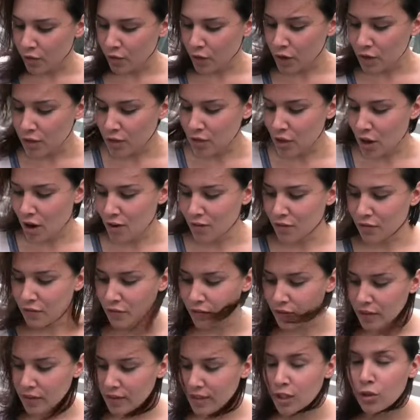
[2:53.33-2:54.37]
first off,
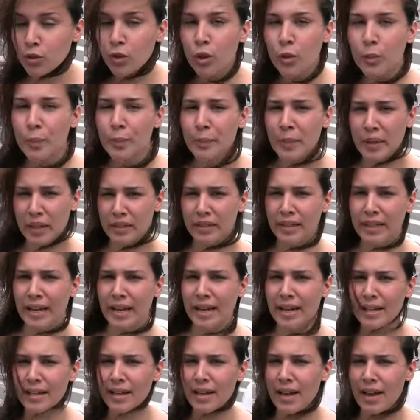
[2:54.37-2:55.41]
the group building
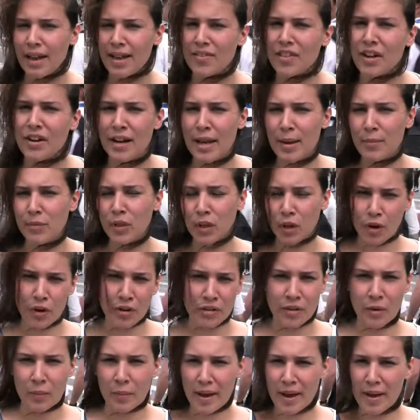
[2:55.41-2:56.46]
it, they're named the
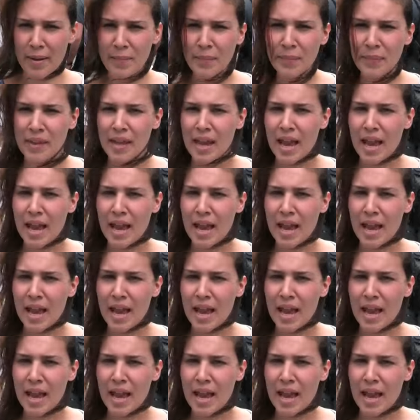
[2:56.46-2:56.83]
Cordoba,